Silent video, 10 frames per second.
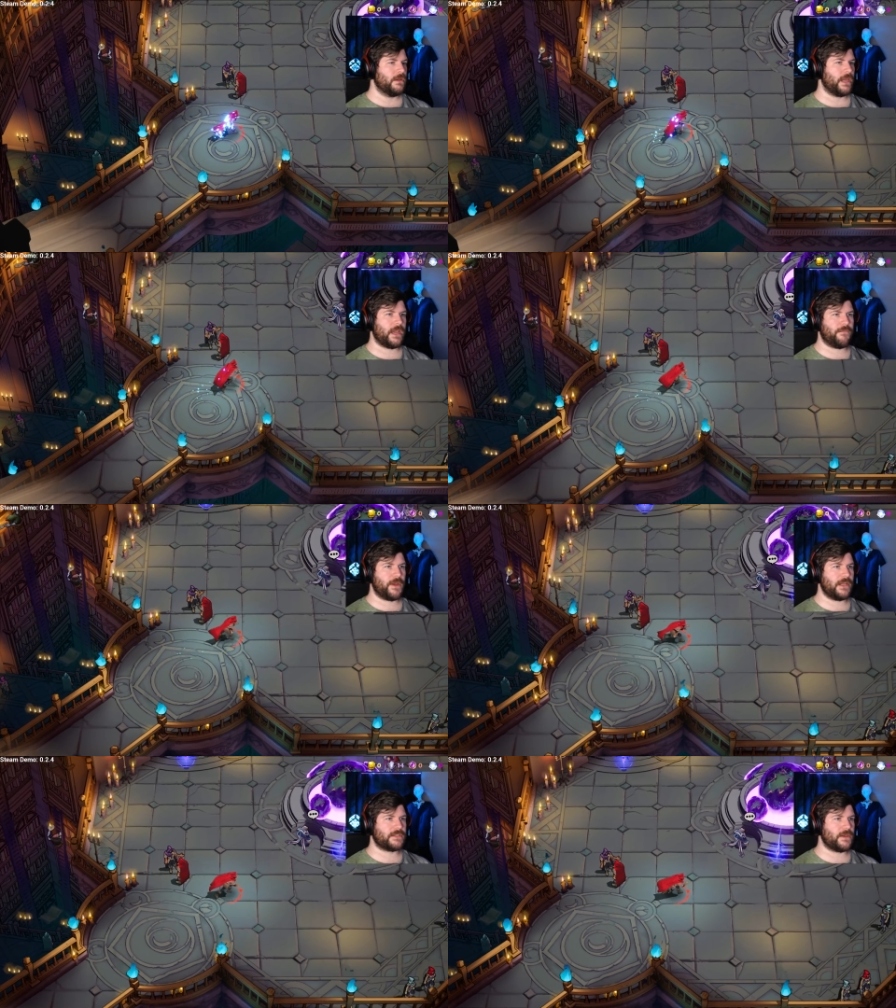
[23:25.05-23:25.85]
Like, if we
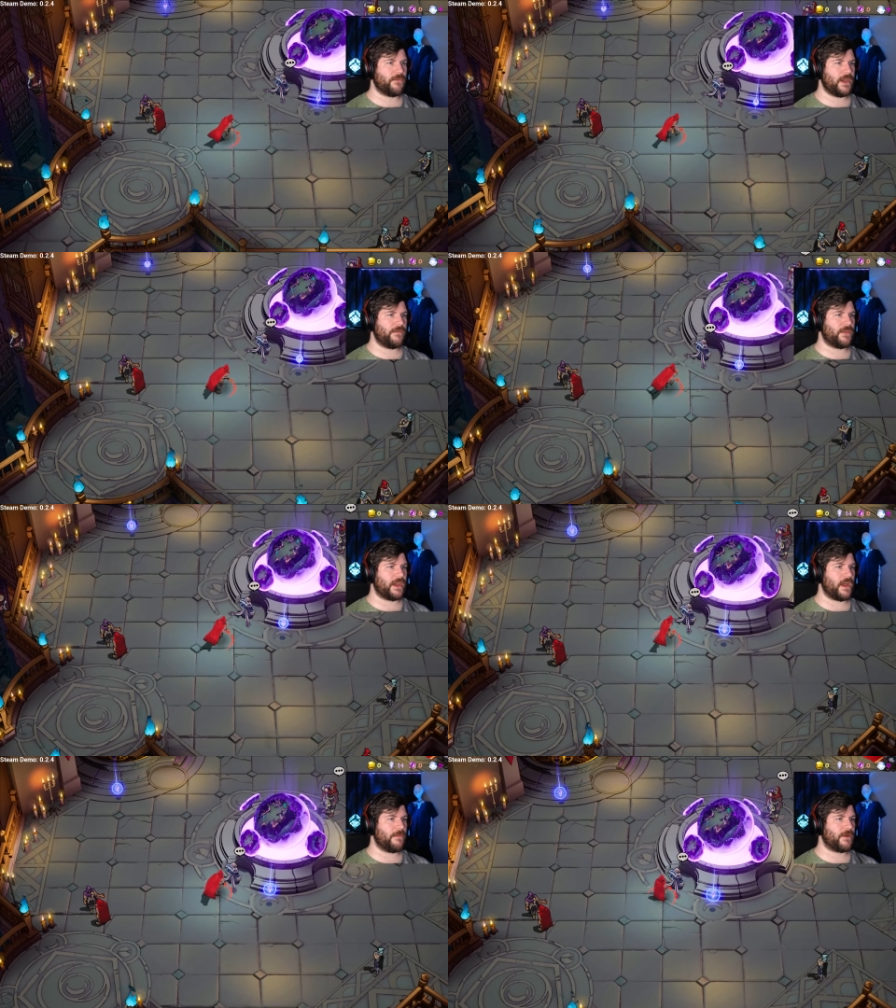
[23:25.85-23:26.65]
had some way of,
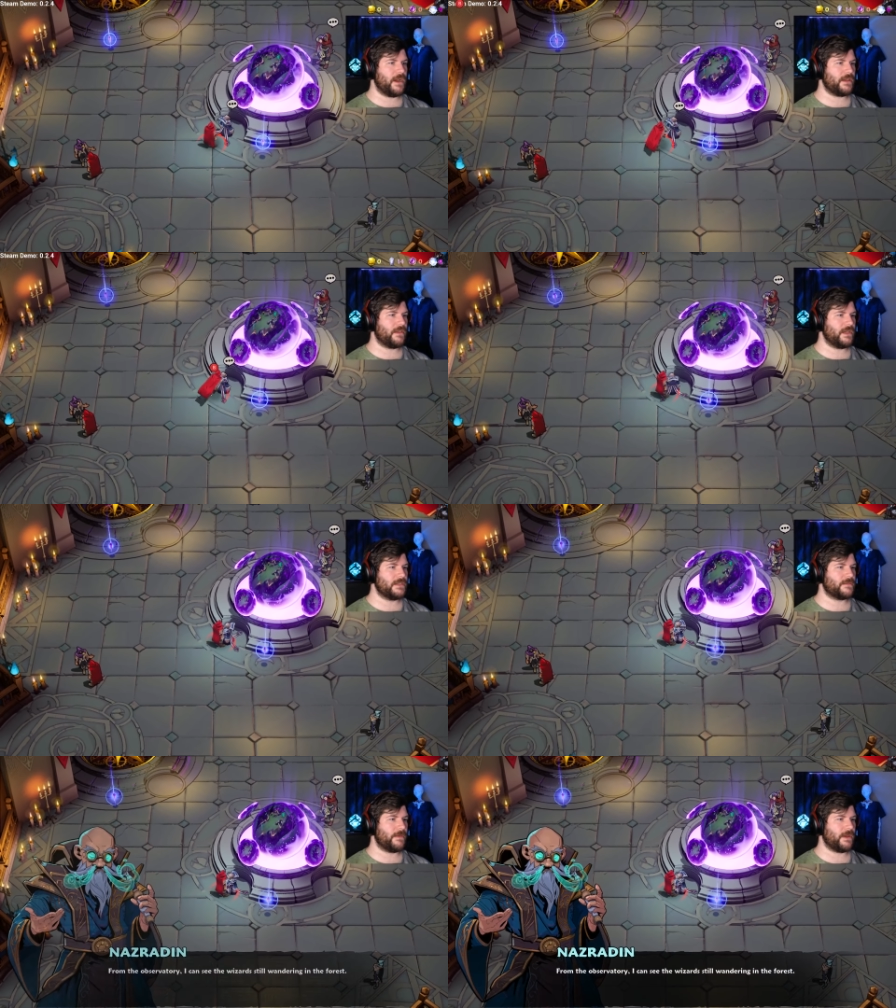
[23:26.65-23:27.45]
like, upgrading
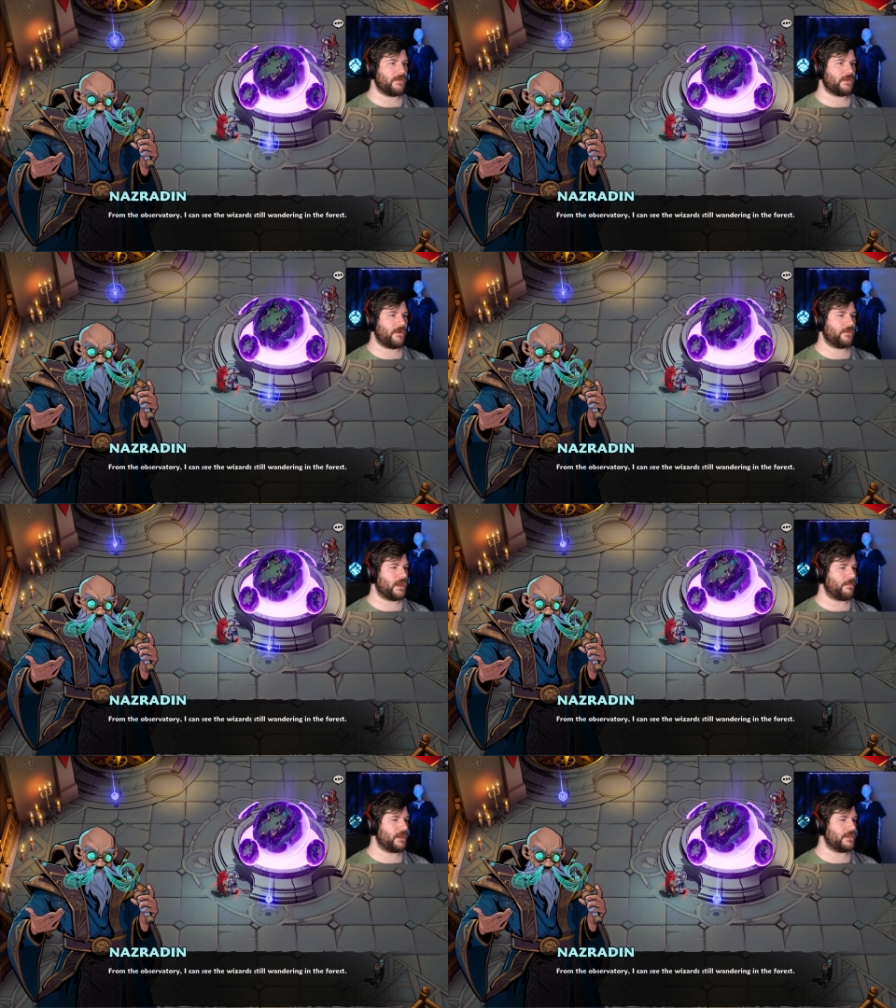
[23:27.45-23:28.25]
things, maybe I, I would
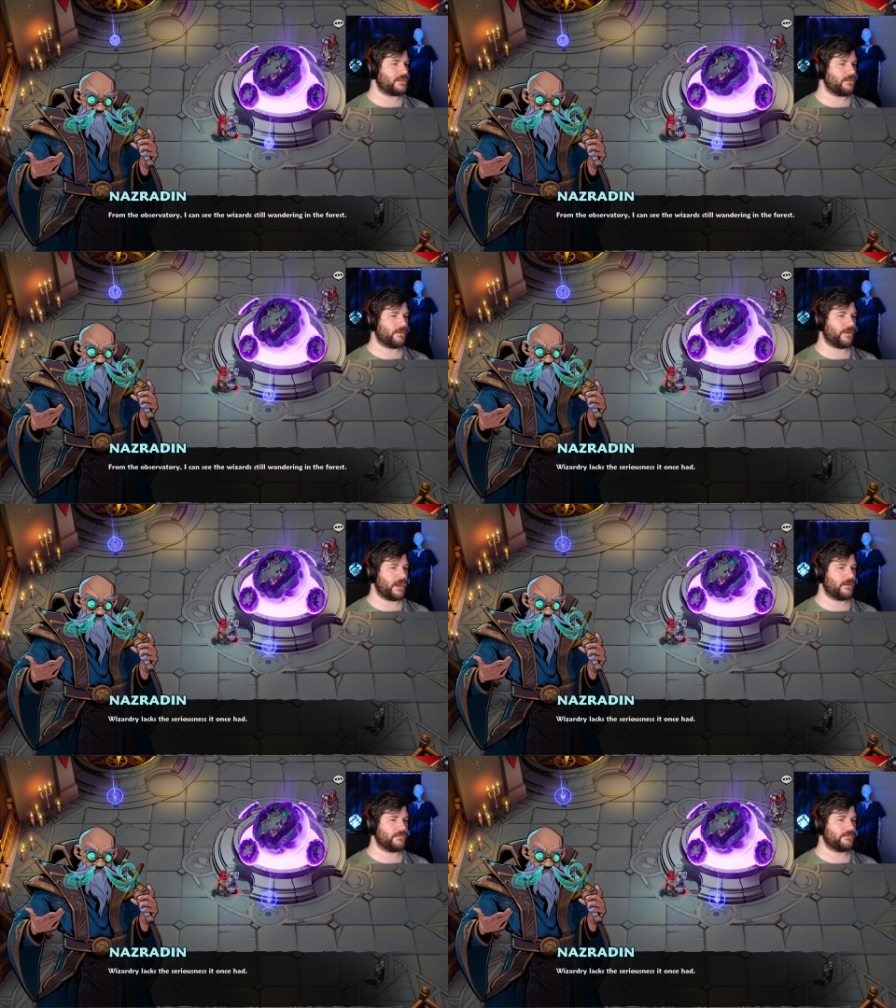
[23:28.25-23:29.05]
not be super
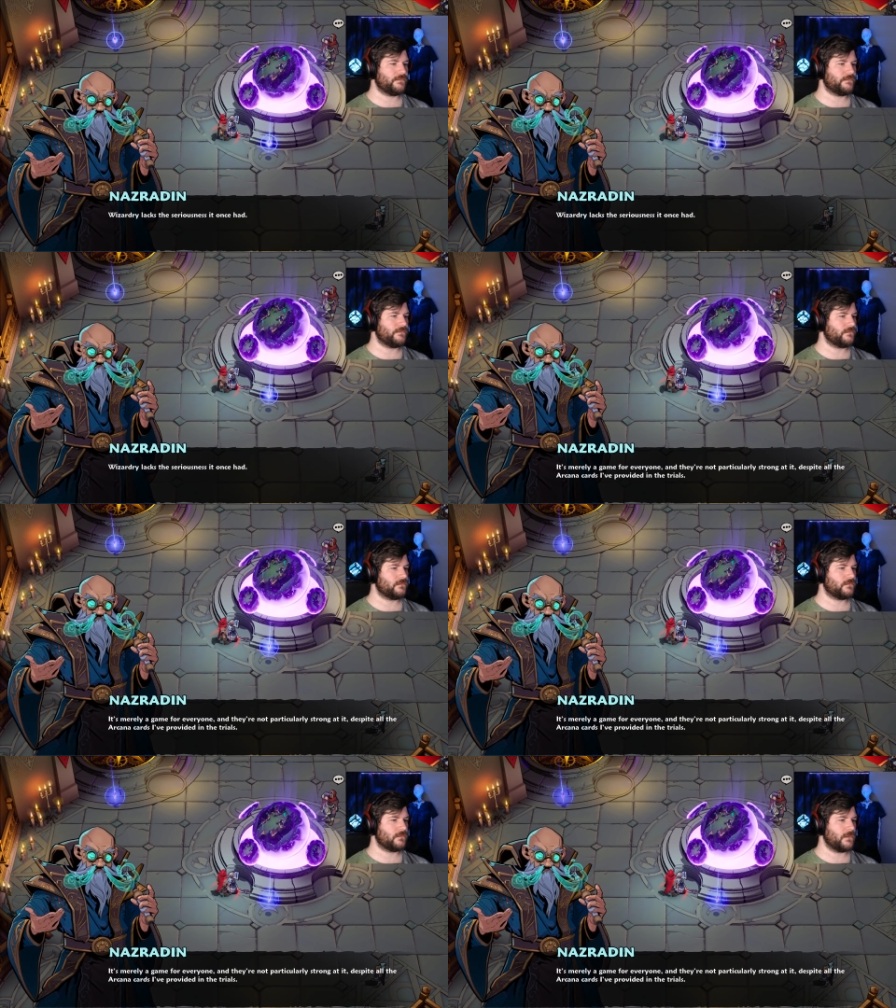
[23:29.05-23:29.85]
body. Wizardry.
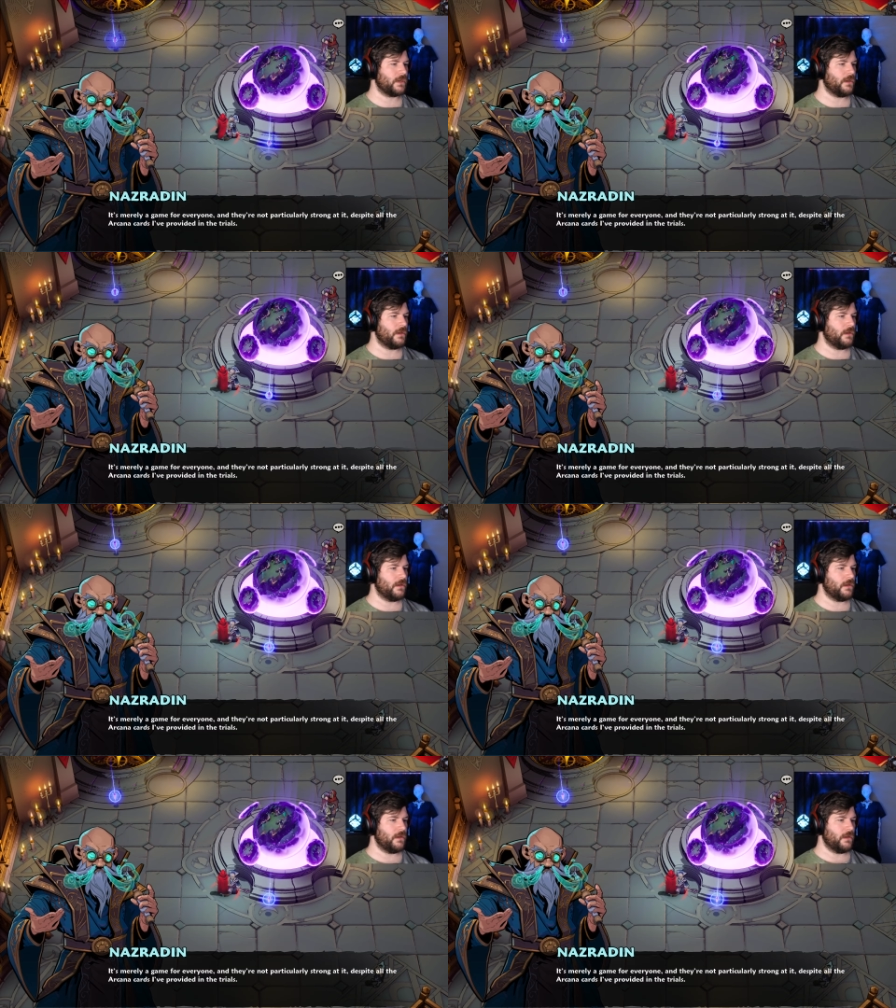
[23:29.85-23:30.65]
It's
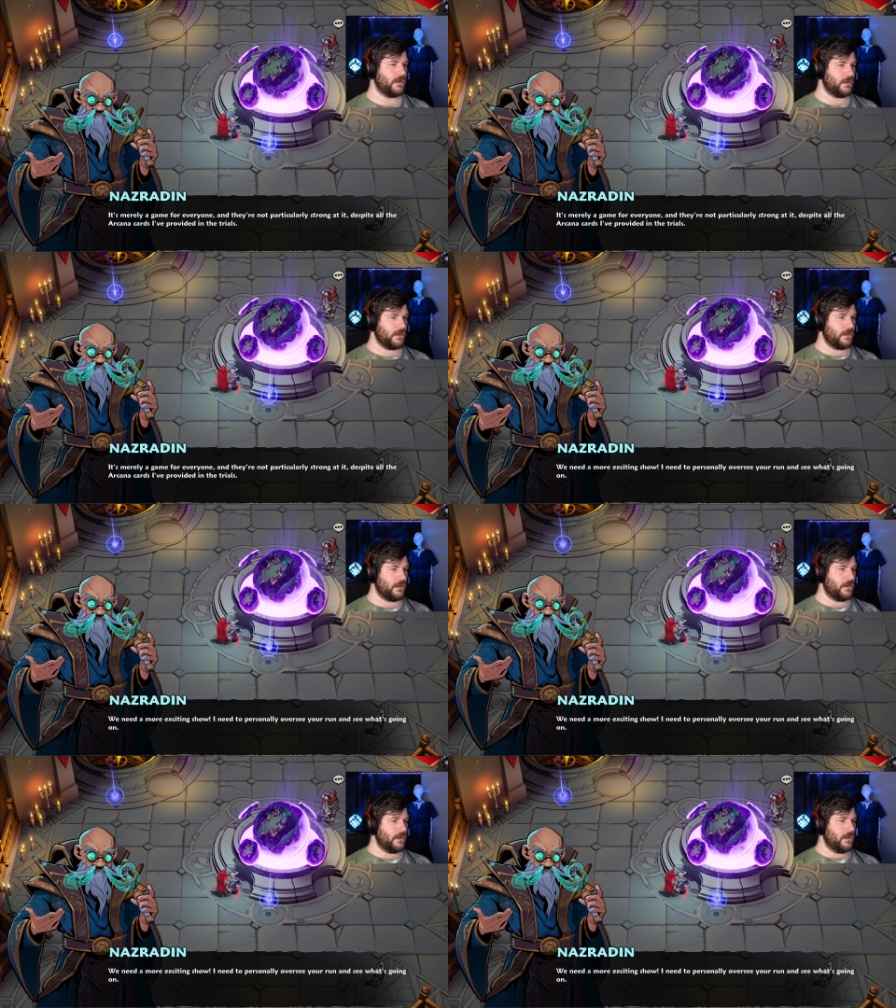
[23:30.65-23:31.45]
merely a game for him.